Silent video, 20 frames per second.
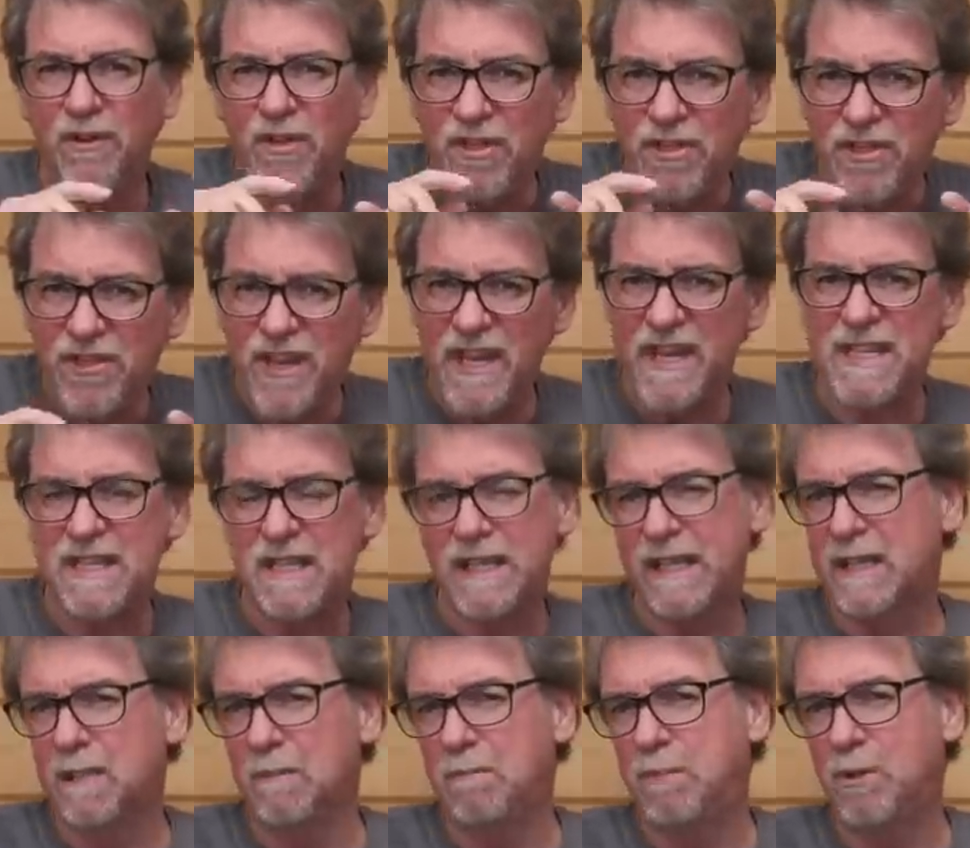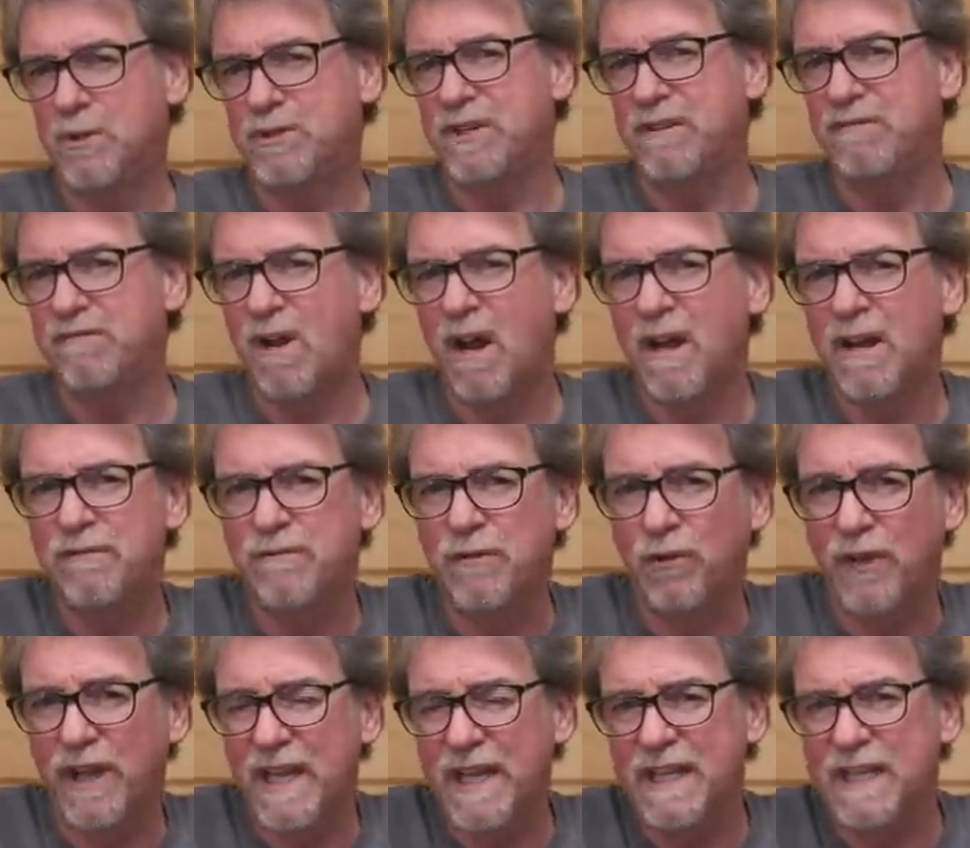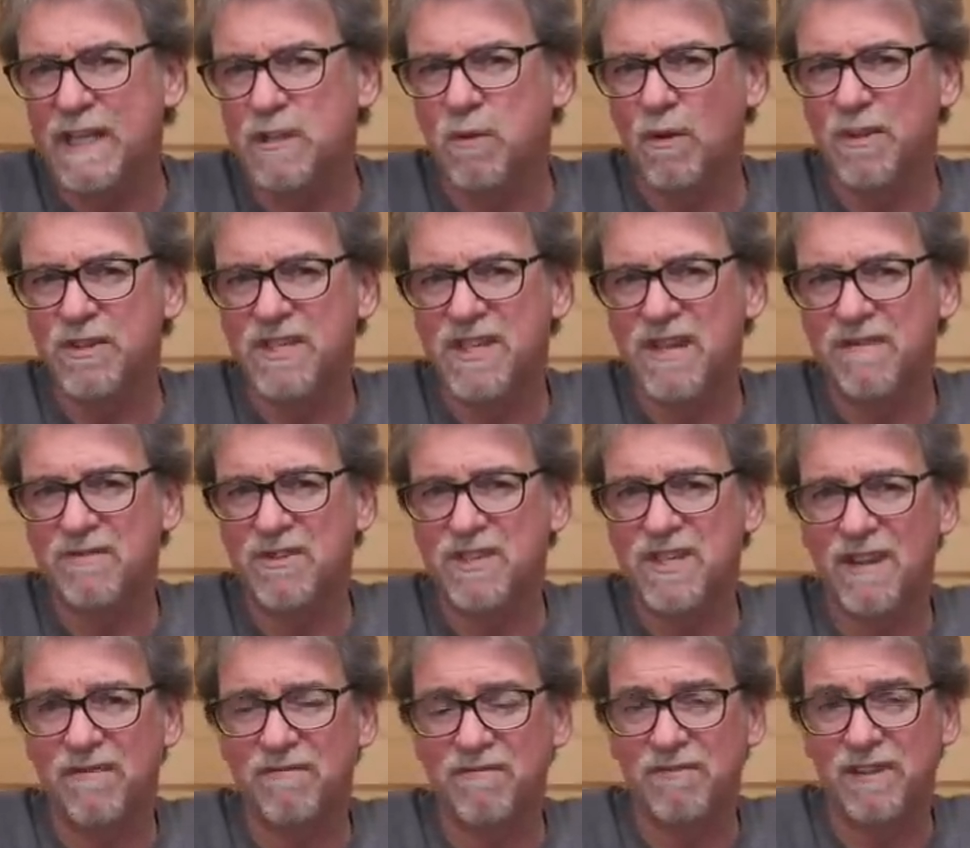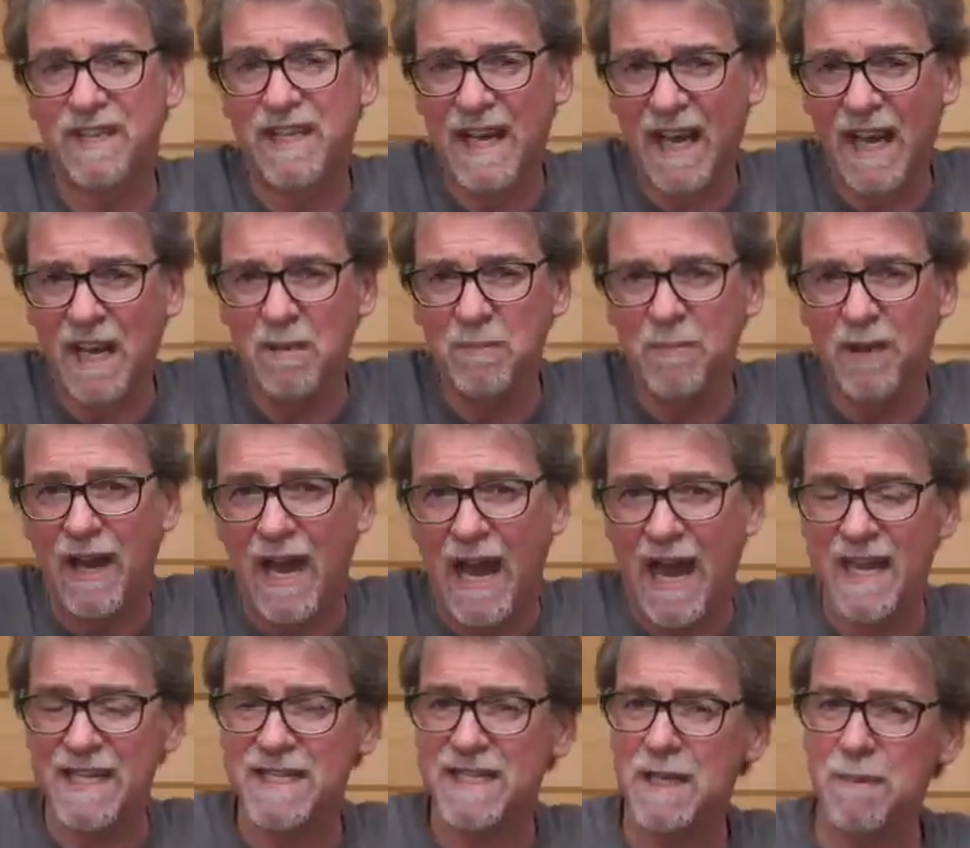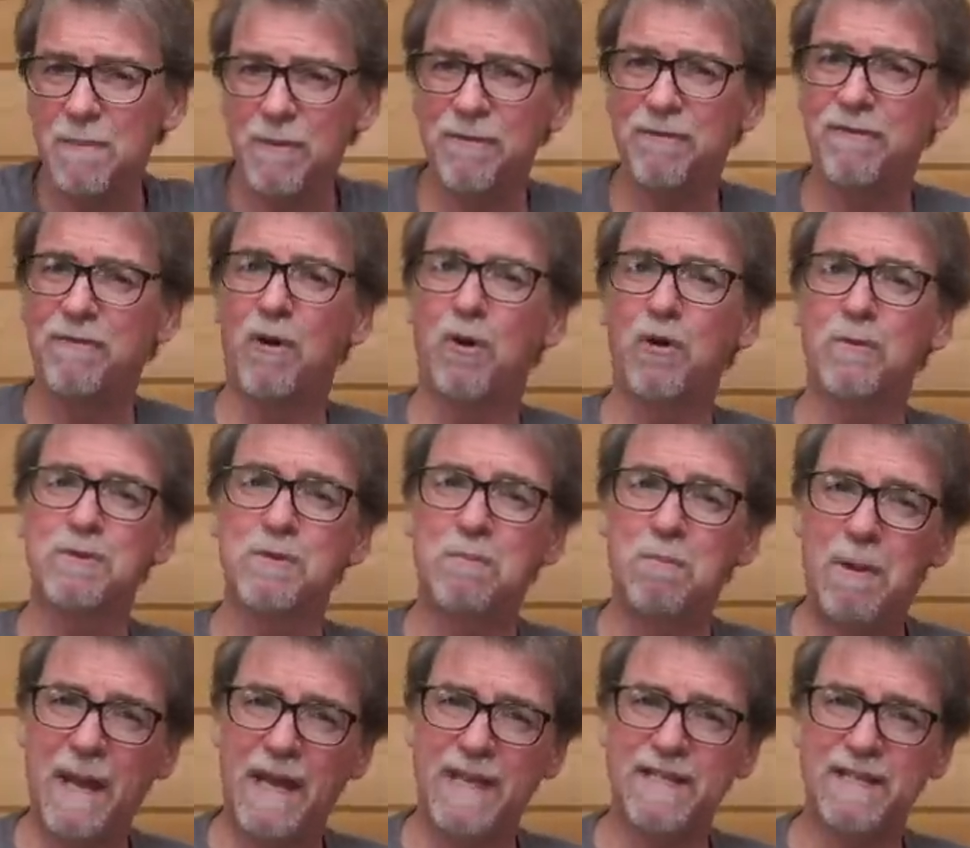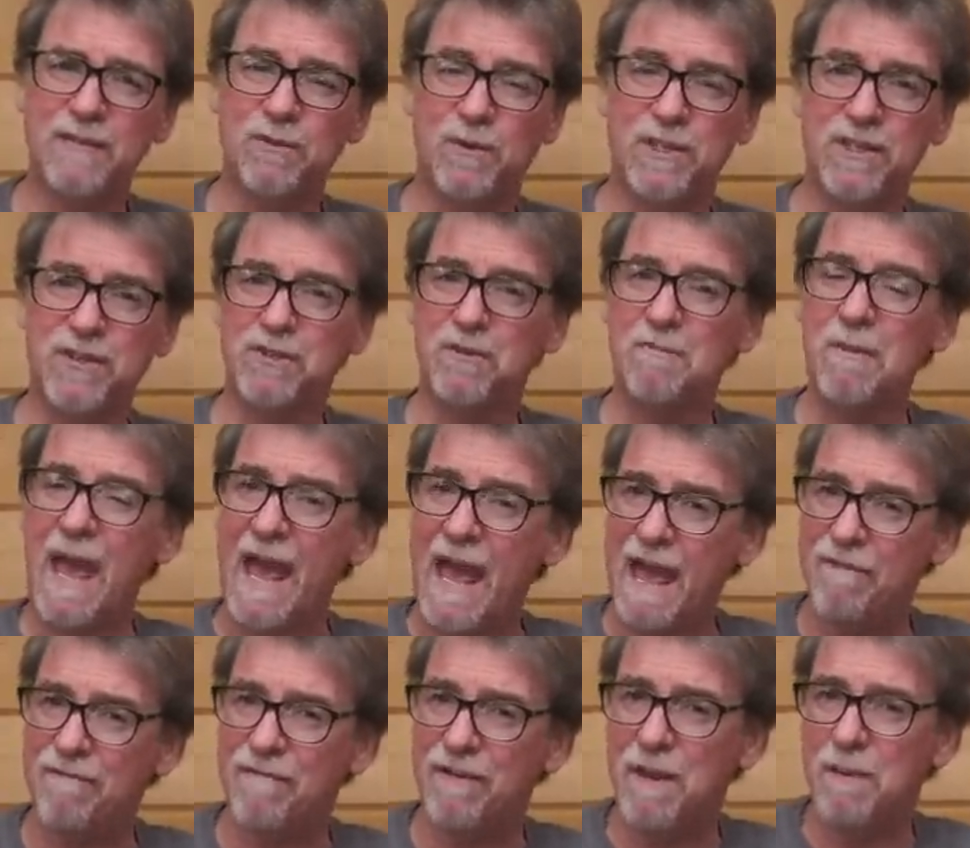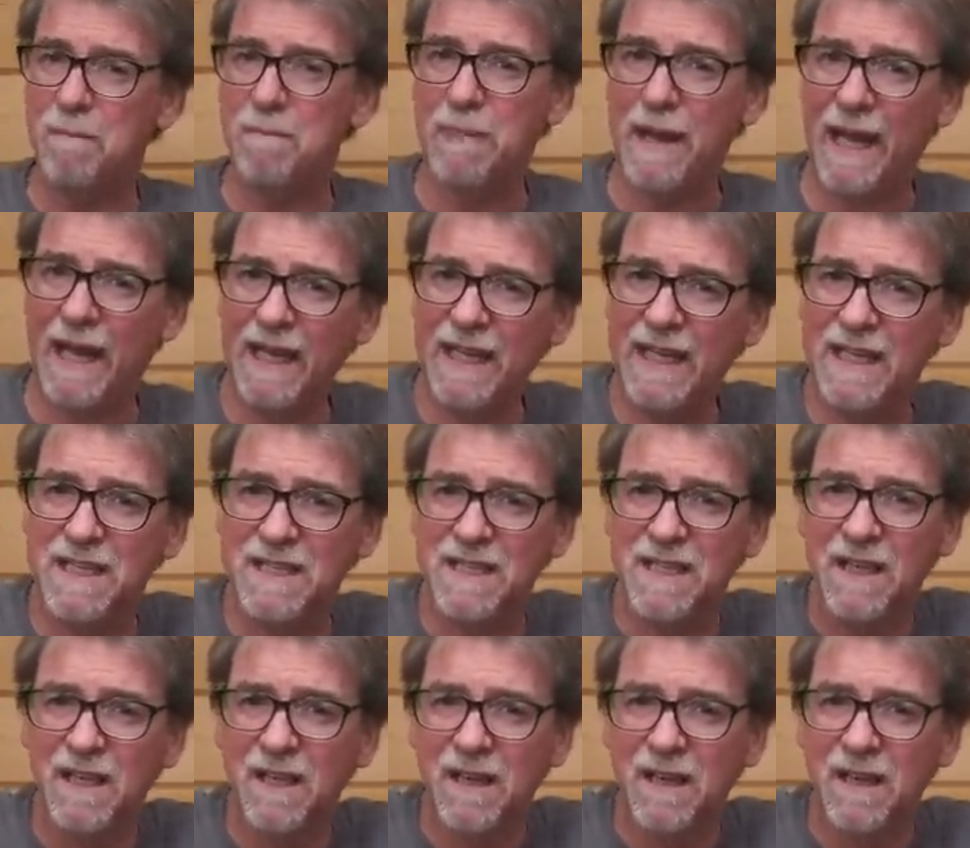This little budget rifle in its 177 caliber actually performs better with some heavier pellets.